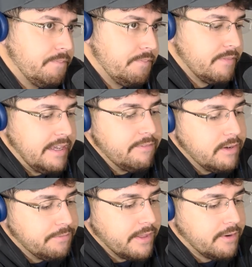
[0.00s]
Even if
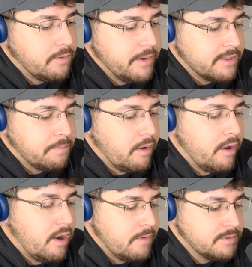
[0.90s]
they don't make the
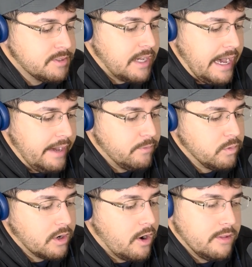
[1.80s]
playoffs,
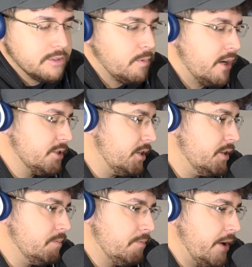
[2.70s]
regardless,
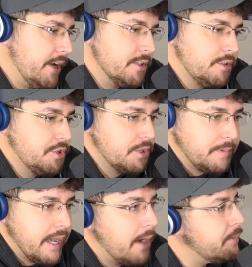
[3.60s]
Washington fans should be
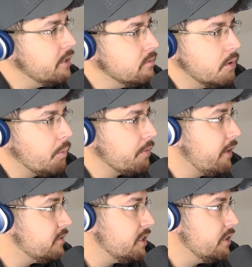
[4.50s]
happy with what they've
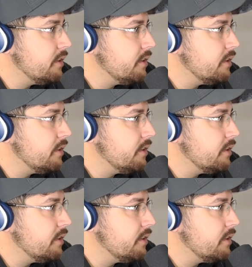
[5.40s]
seen.